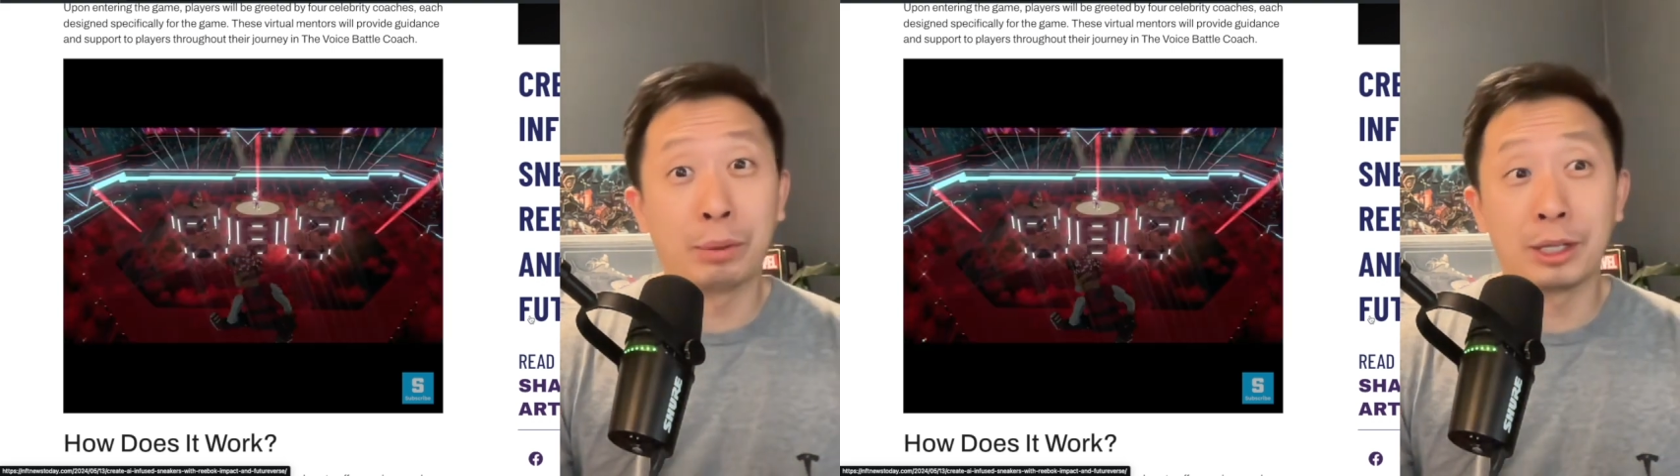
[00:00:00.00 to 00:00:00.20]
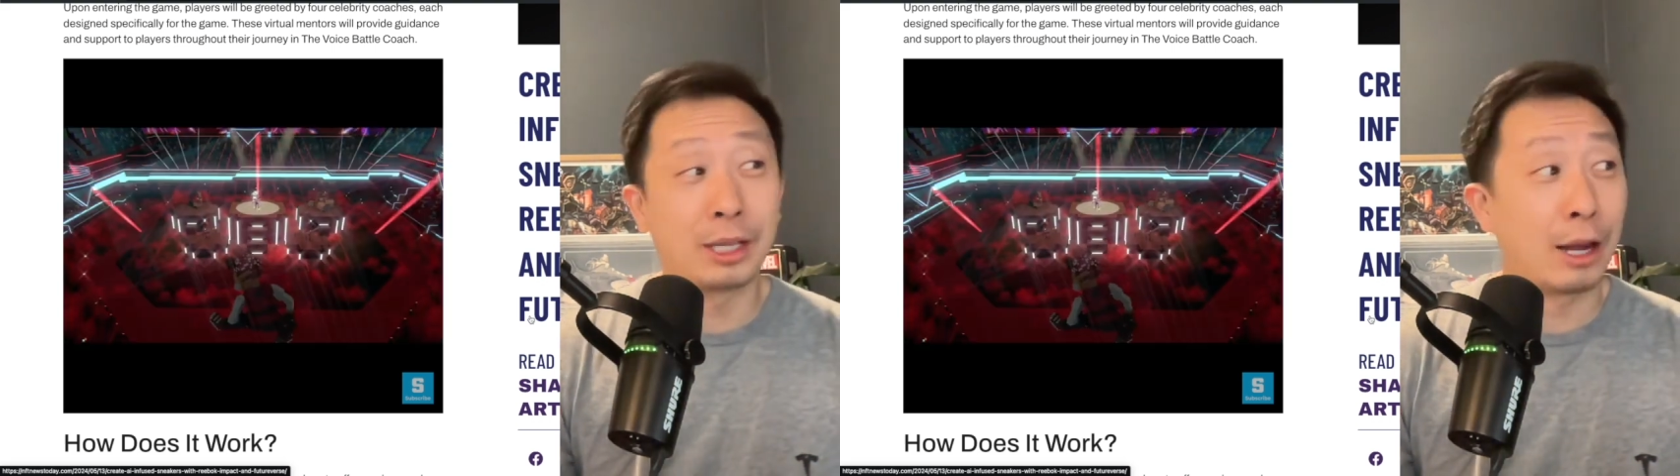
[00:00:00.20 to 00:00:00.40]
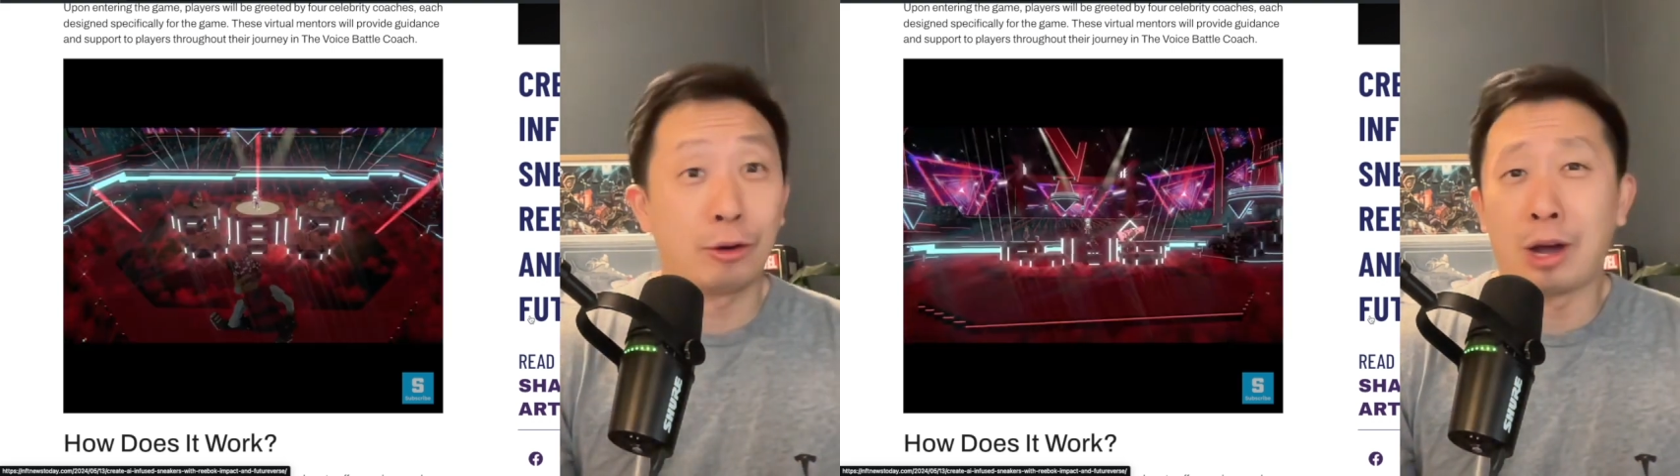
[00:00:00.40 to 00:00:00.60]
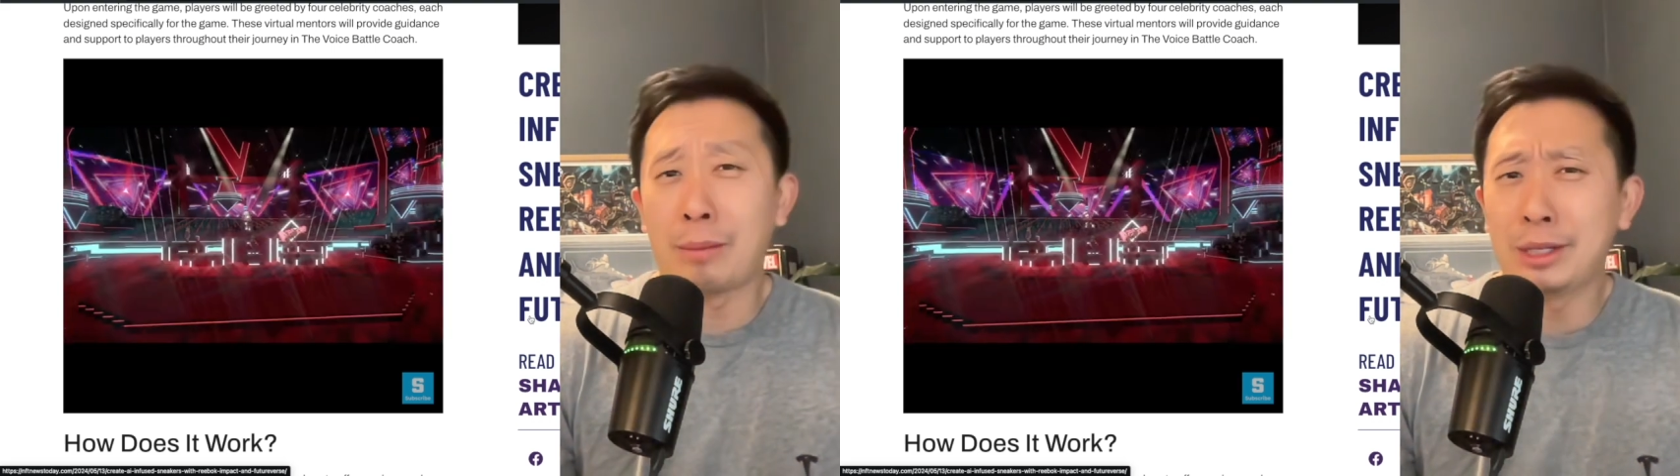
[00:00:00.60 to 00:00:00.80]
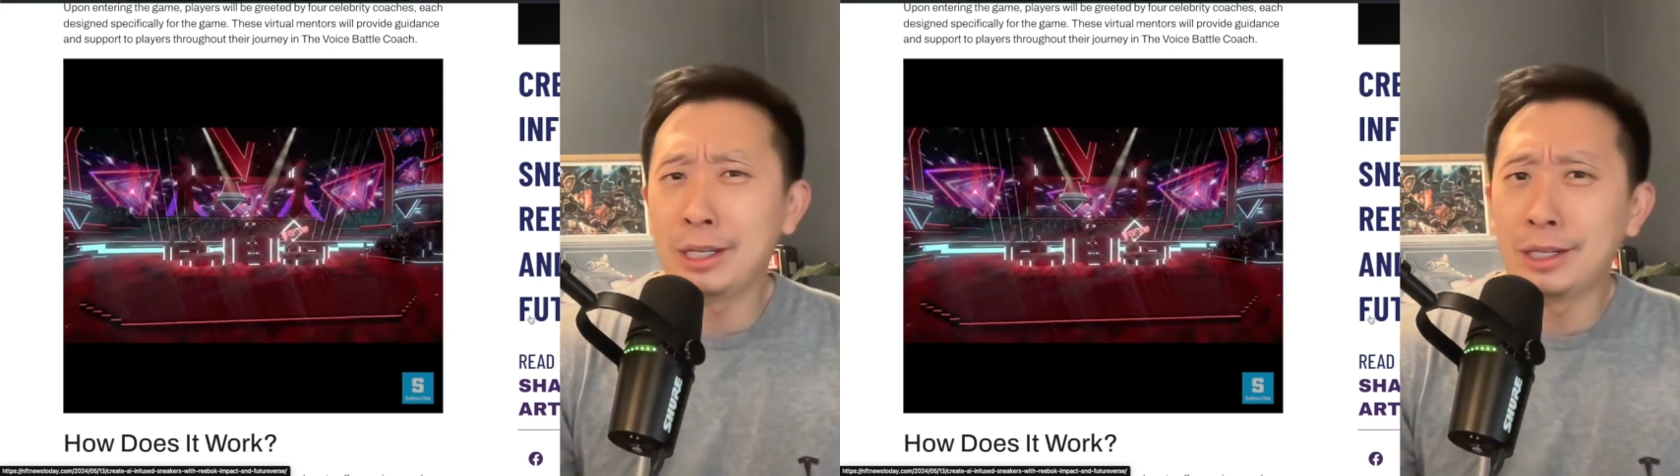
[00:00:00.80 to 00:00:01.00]
plus, I don't know how
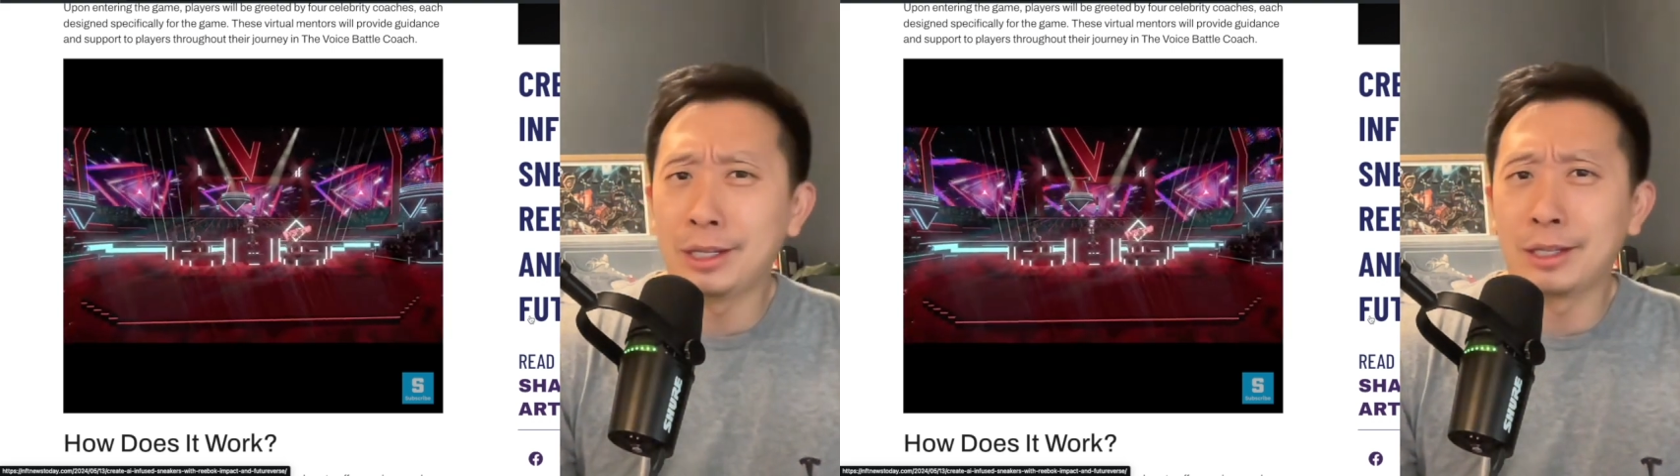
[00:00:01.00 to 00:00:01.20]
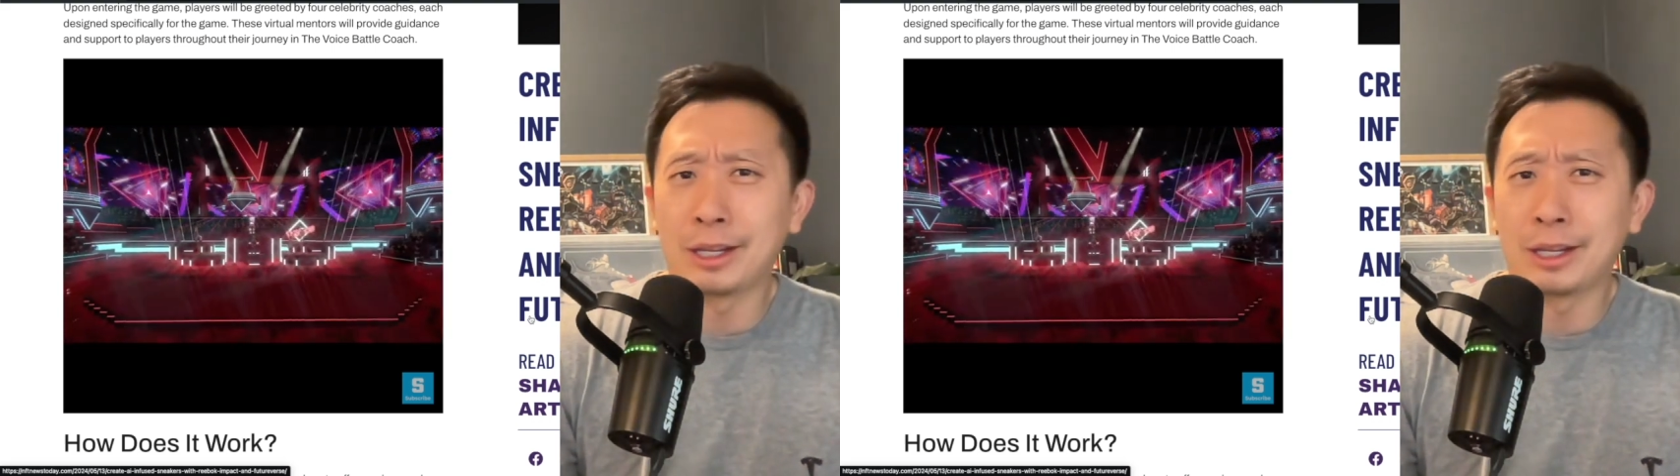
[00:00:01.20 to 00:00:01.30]
many seasons.